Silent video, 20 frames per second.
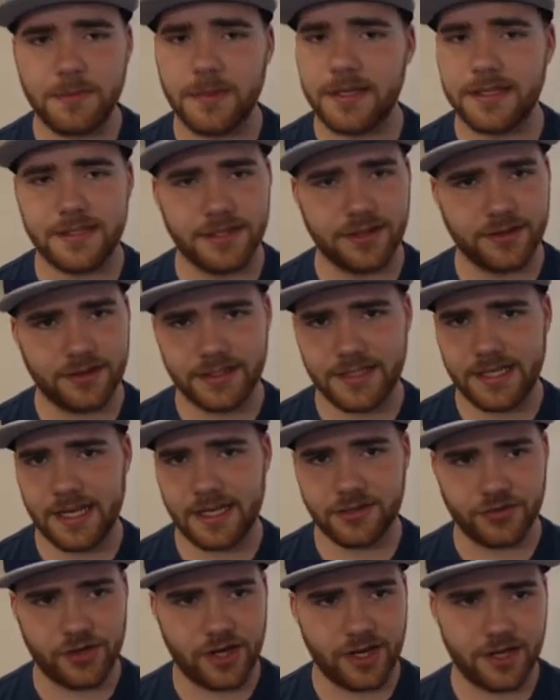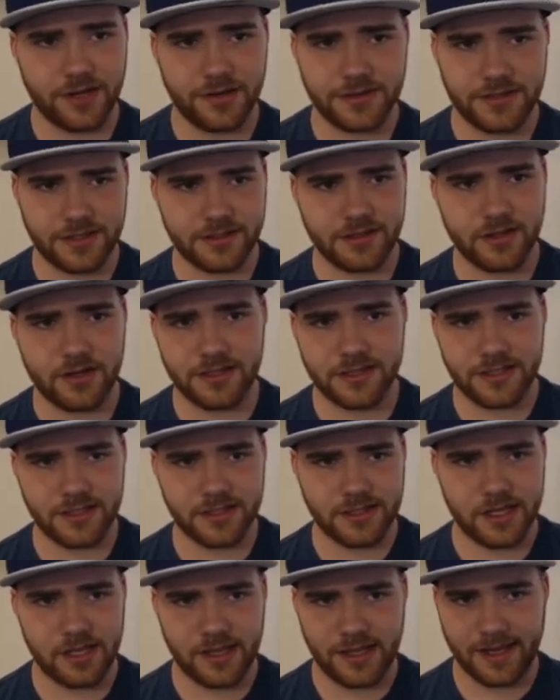but it still can take Dracos as long as
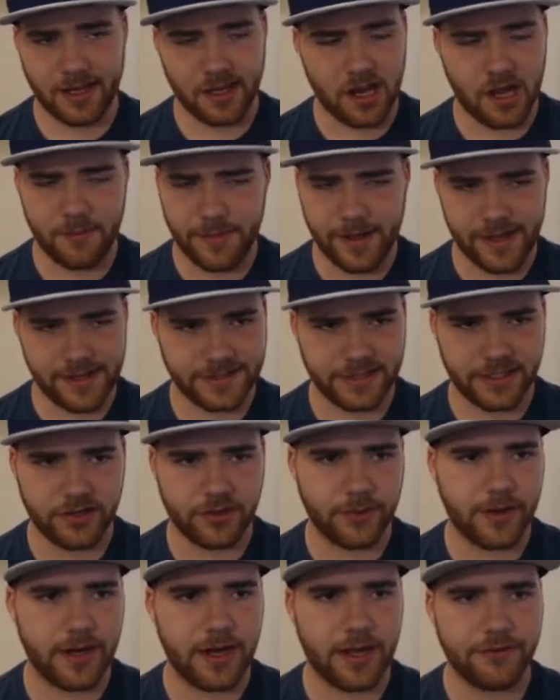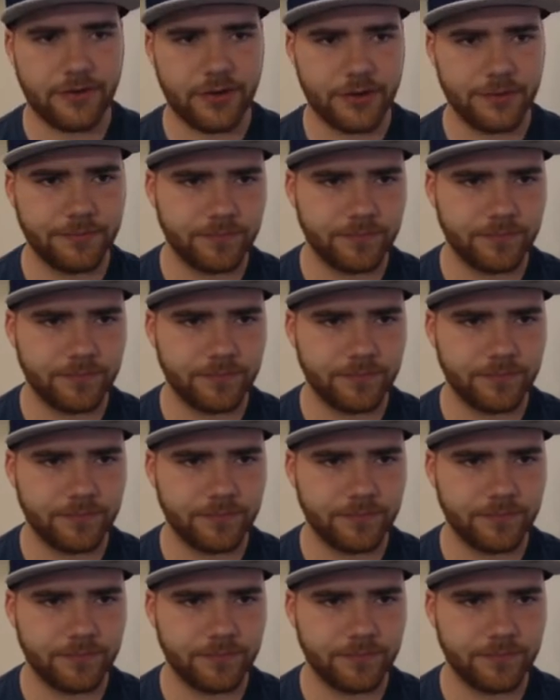he's not like a Calm Mindset or whatever.